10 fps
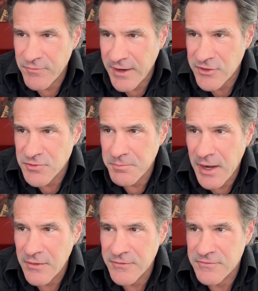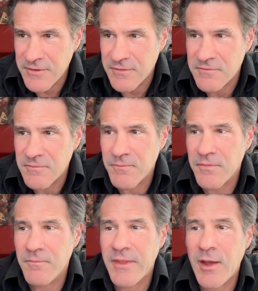action policies
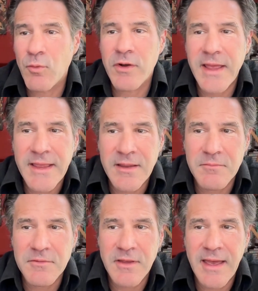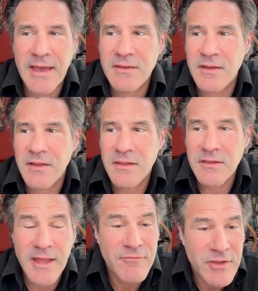that were aimed at
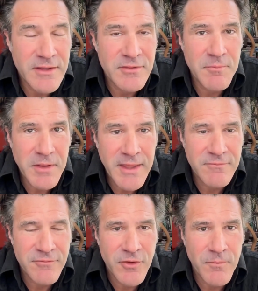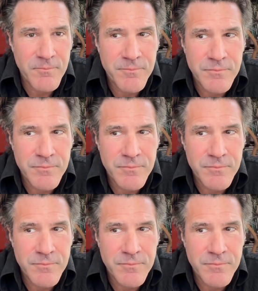leveling the playing field.